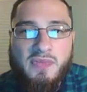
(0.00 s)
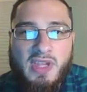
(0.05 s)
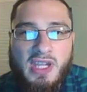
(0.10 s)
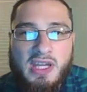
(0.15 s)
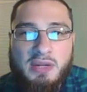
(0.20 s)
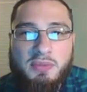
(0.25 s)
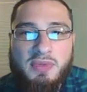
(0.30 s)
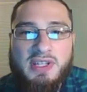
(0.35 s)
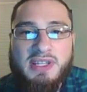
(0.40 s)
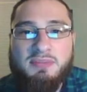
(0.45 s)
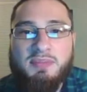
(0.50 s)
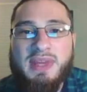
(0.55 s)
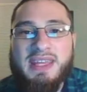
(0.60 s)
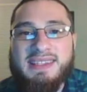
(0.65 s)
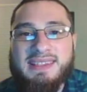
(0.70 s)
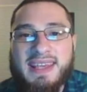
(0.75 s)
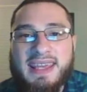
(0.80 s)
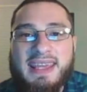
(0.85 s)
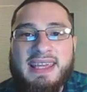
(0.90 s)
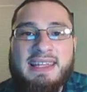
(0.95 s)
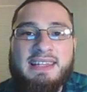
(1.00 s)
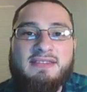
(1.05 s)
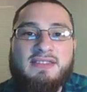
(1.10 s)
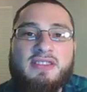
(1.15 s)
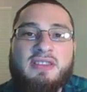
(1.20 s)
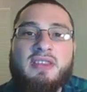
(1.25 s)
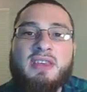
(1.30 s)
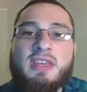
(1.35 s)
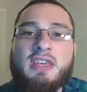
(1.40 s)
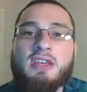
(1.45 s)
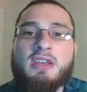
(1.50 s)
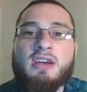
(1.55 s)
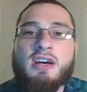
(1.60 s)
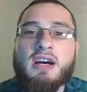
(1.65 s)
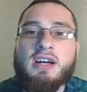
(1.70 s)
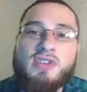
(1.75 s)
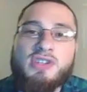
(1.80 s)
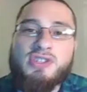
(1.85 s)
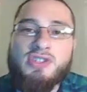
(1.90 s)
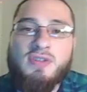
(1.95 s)
and maintains the
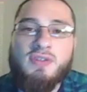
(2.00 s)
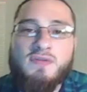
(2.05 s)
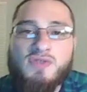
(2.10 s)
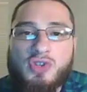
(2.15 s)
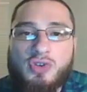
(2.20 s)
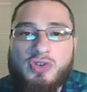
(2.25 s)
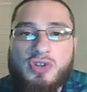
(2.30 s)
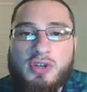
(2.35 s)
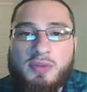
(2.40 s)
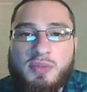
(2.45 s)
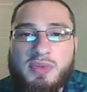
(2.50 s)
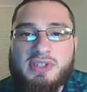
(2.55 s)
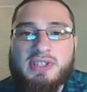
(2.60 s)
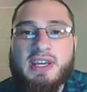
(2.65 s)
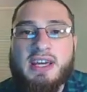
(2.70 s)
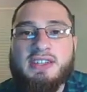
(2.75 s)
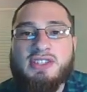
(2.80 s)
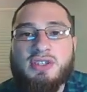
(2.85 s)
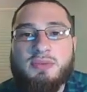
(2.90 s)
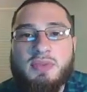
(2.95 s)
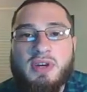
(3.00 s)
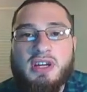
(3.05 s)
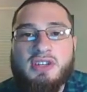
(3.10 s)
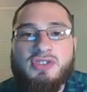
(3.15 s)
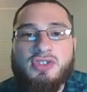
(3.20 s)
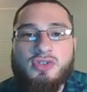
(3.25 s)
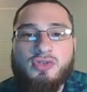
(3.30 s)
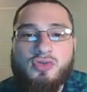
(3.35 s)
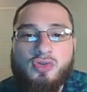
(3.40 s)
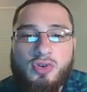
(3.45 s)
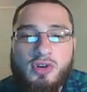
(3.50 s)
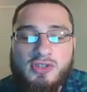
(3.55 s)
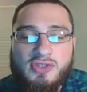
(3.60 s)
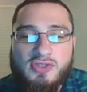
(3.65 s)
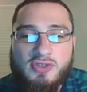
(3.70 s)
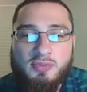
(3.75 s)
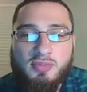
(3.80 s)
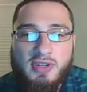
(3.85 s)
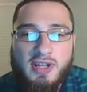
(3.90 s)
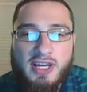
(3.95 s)
concentration of sodium potassium ions
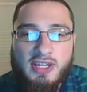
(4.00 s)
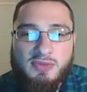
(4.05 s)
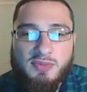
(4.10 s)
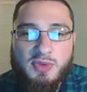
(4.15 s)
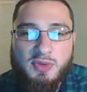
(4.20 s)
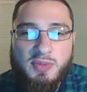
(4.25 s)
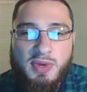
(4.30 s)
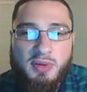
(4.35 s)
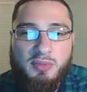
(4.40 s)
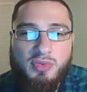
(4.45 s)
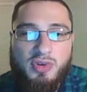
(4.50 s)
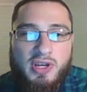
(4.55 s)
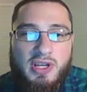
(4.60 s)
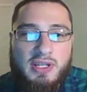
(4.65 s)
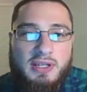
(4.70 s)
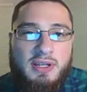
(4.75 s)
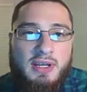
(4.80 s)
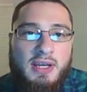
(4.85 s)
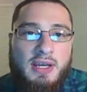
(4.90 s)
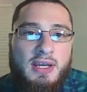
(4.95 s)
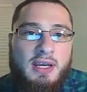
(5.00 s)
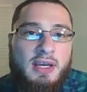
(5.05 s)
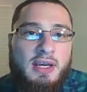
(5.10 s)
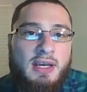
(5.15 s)
across the plasma membrane